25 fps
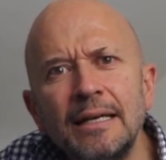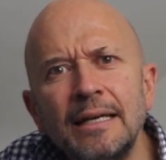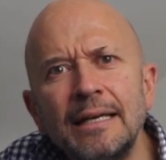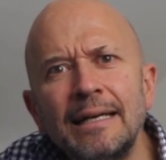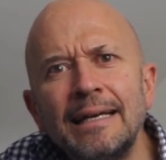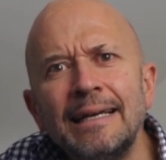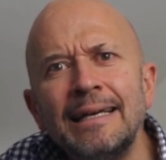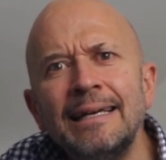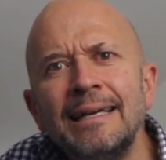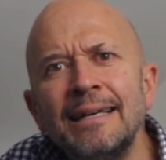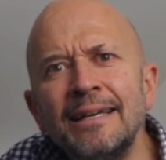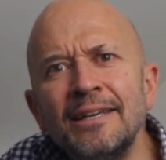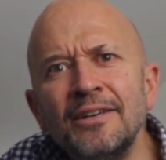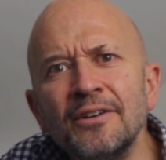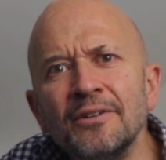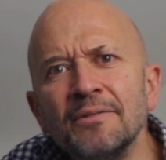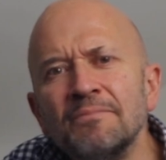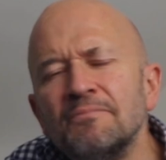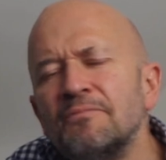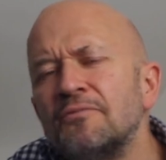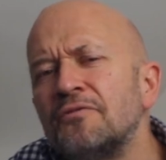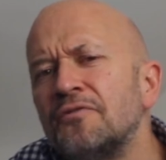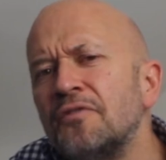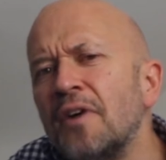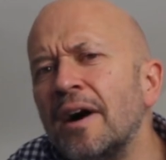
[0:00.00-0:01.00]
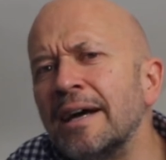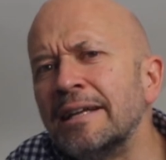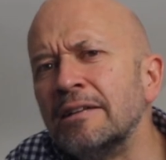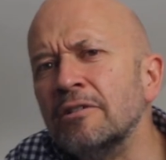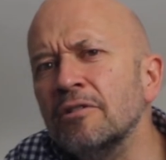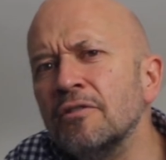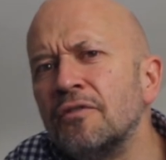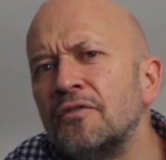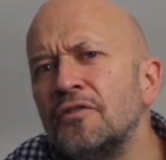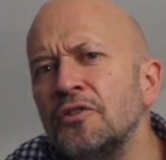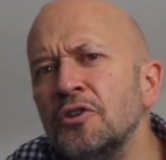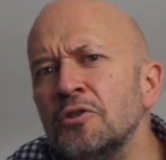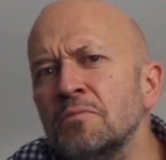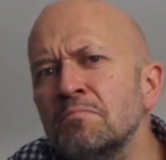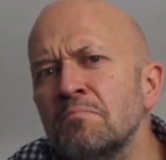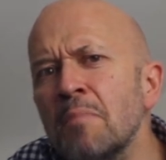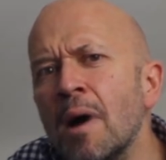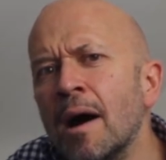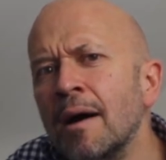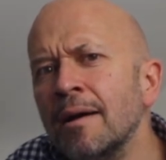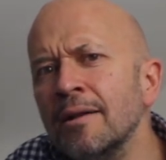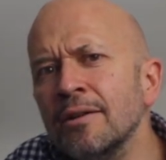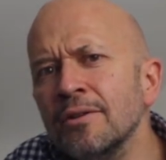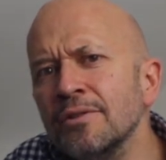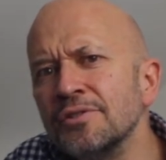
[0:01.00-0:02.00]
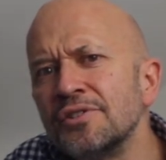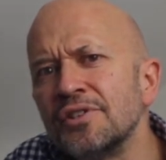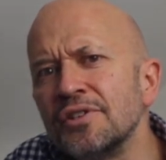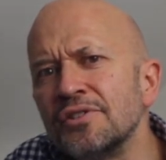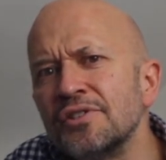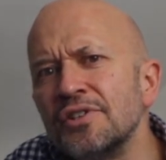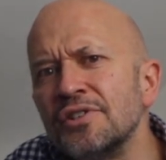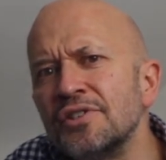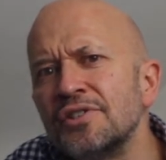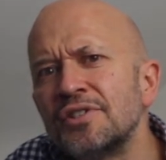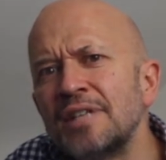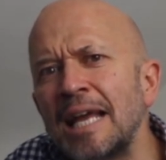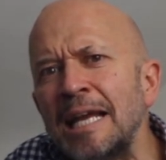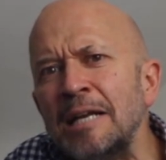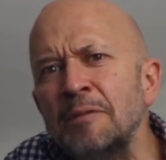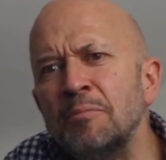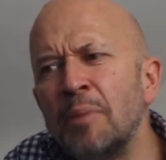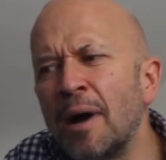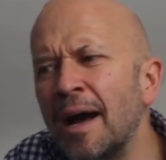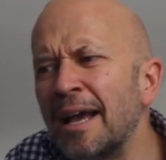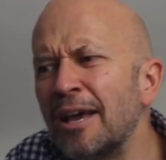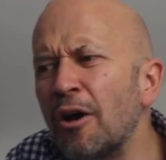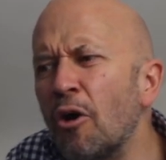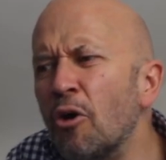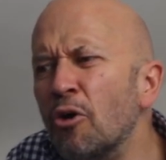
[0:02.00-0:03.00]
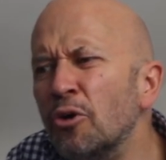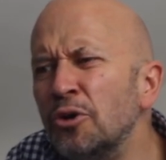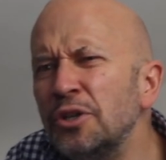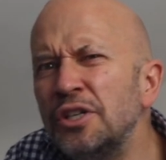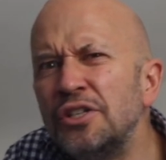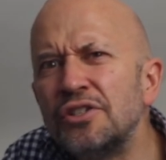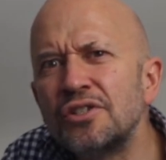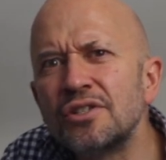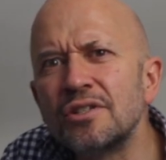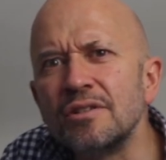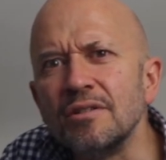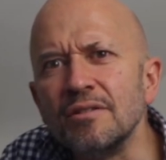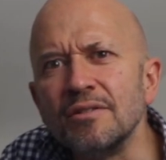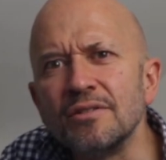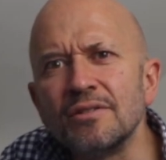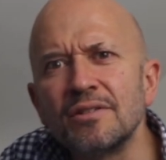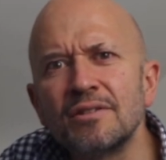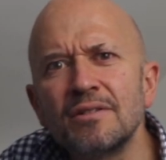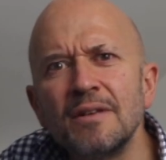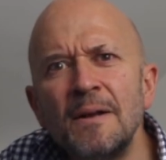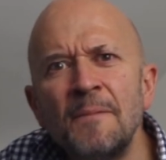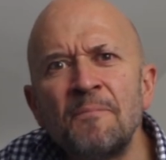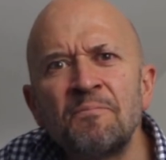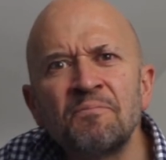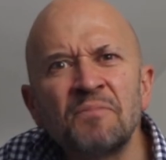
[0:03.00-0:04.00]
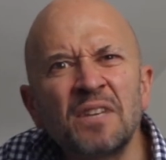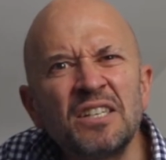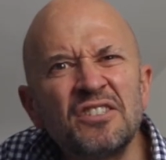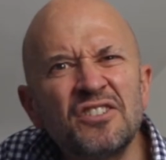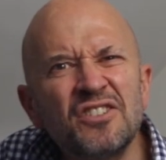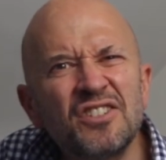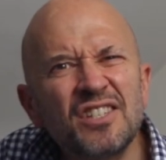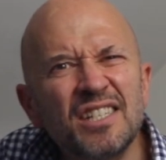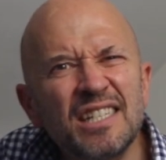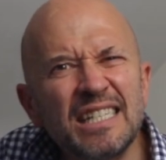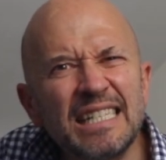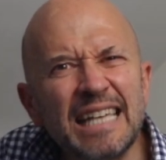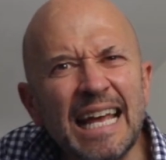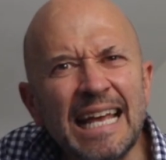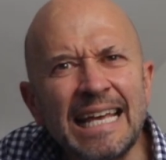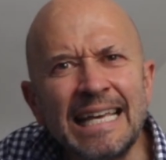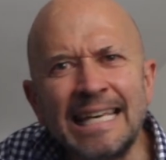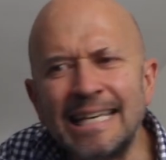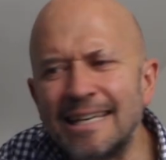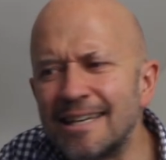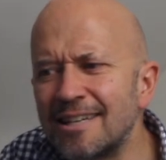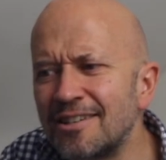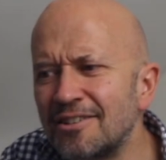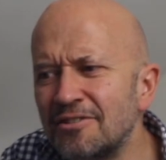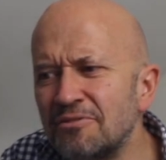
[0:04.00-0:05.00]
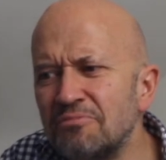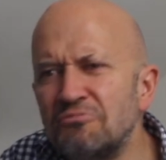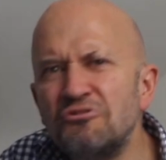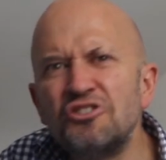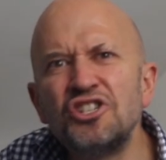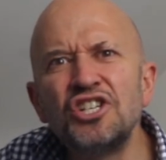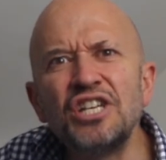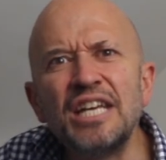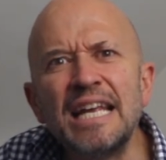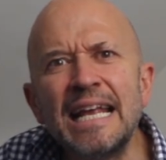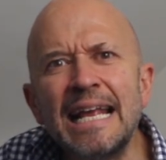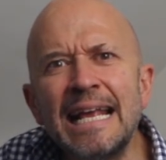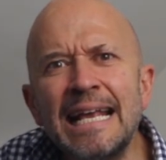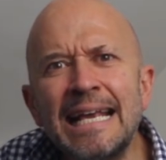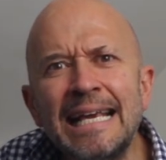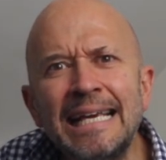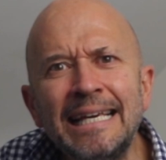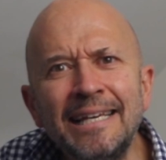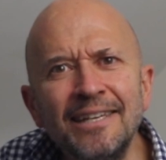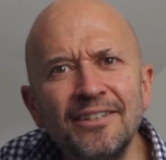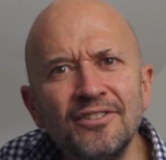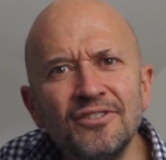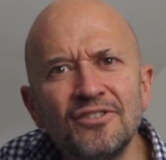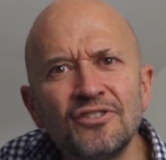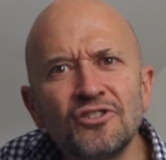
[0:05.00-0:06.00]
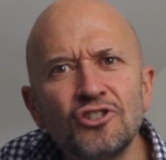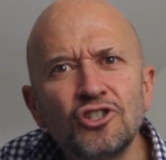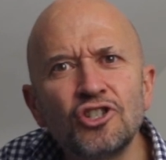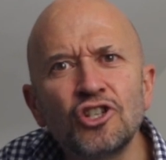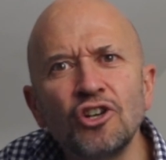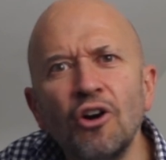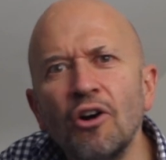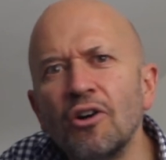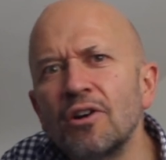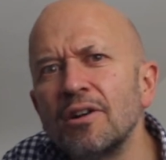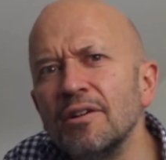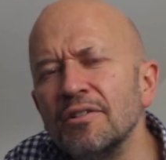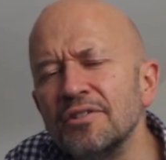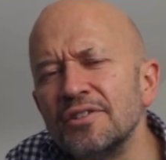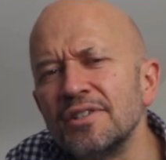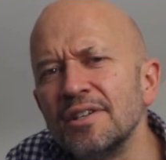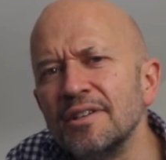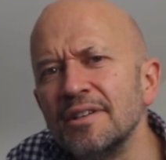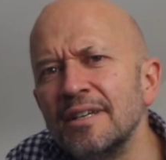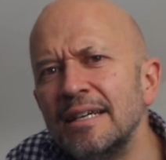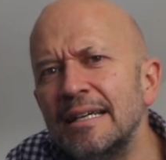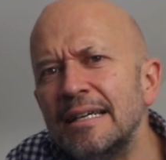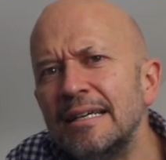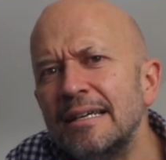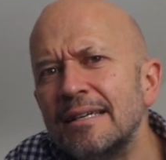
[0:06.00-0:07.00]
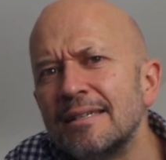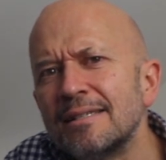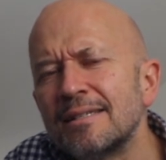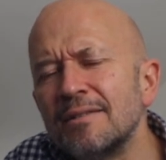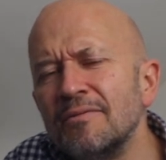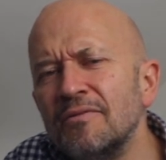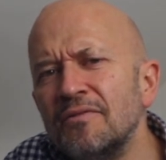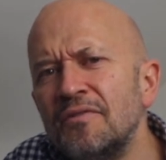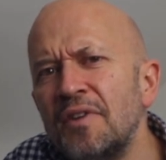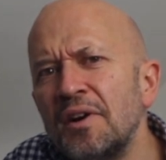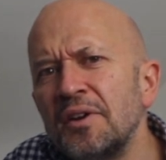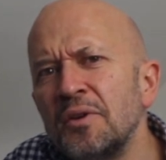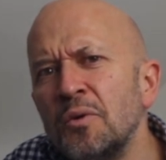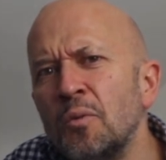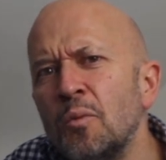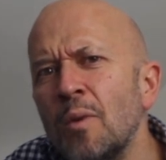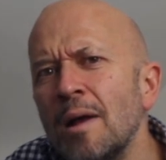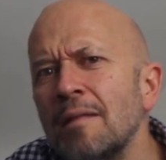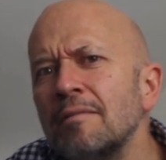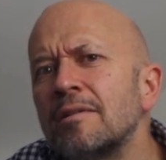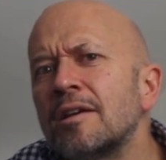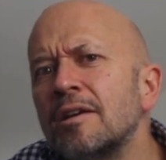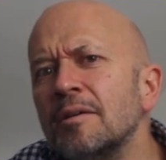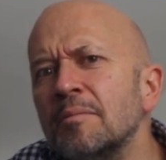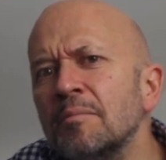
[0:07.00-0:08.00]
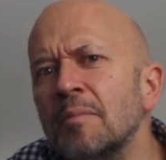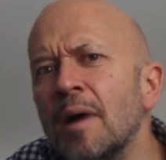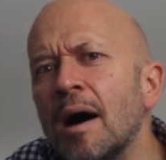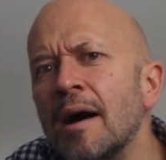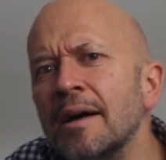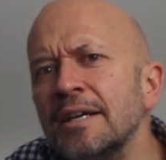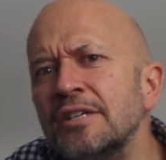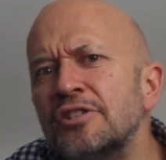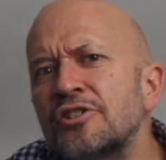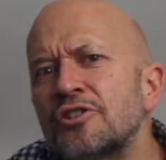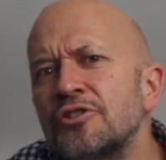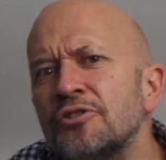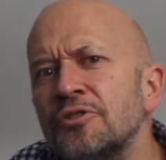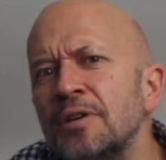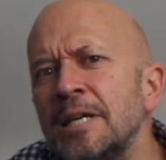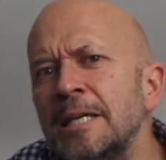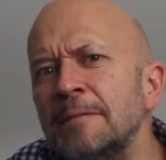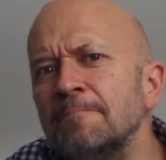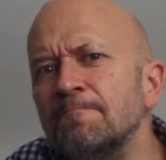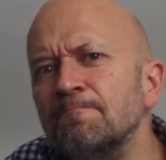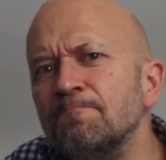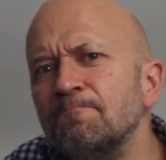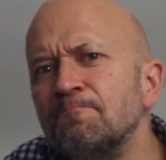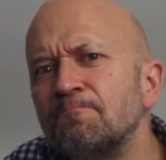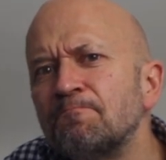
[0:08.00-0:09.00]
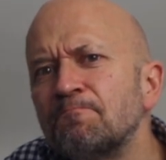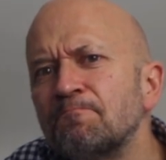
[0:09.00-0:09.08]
Here your final few miles are sustained by oysters, steak, cheese, chocolate and some very welcome ice cream.